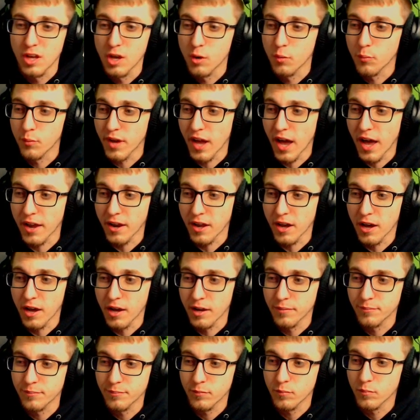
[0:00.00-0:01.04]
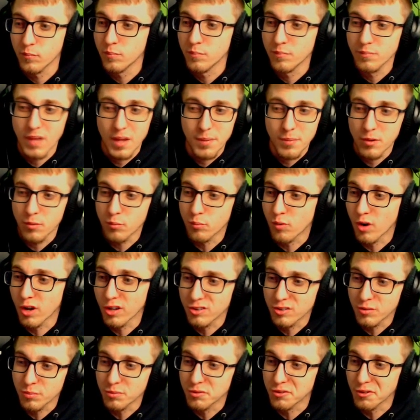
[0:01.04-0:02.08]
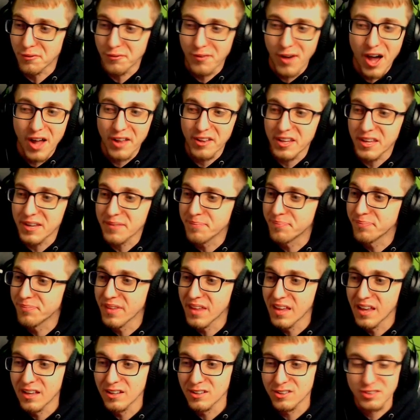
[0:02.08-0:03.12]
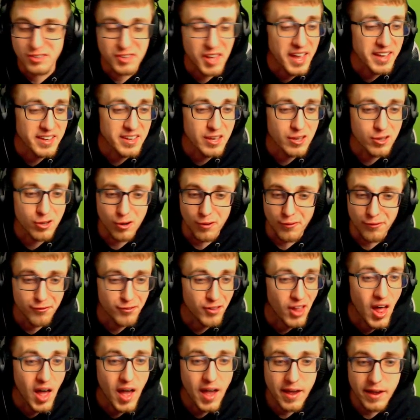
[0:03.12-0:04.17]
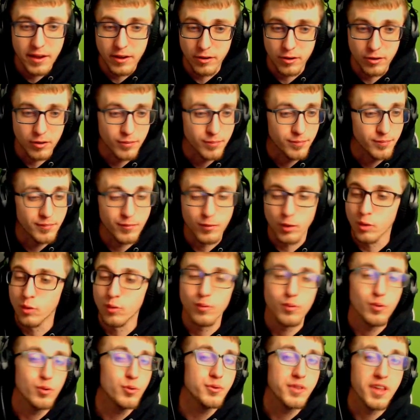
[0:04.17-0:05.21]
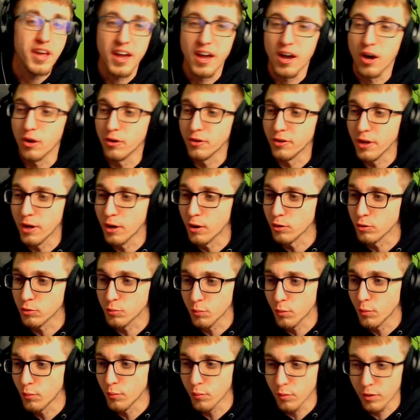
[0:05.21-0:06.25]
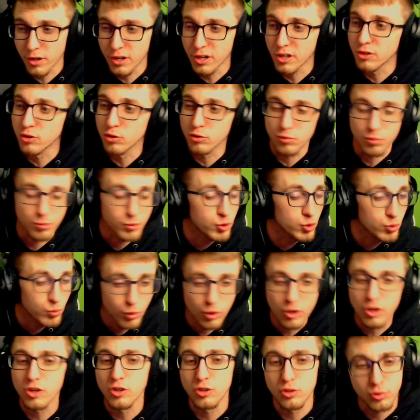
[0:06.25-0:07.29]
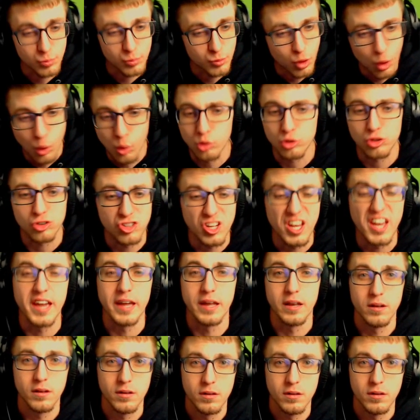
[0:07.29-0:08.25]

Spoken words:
We got maybe run some Volley, psychic or flying, or who the hell knows. We're gonna do some cool shit.